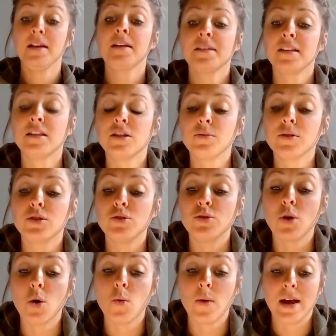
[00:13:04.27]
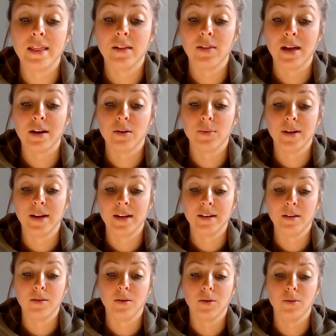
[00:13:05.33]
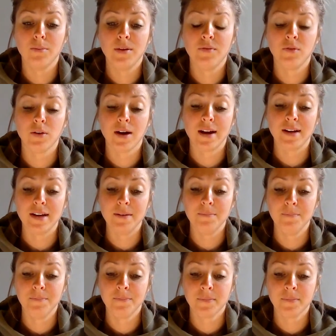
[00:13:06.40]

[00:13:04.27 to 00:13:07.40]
since there was no way the letter would get home before I did.